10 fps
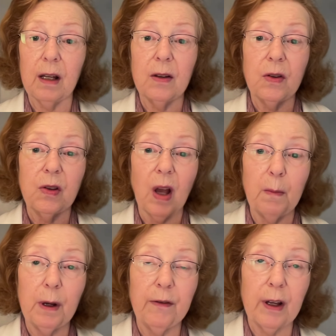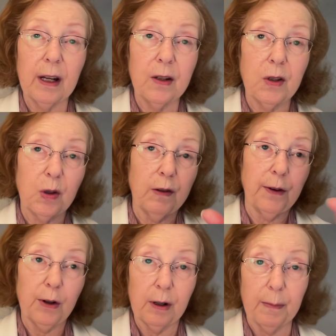some of it is
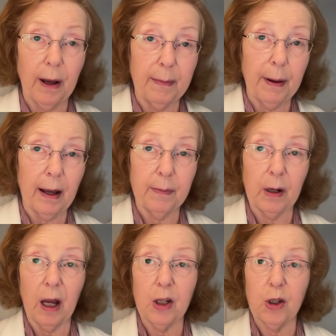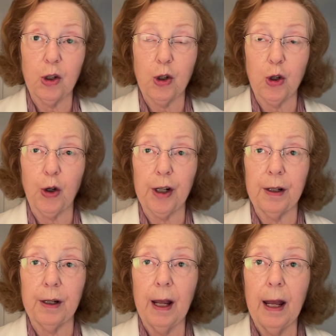diverted by pipeline to Jordan,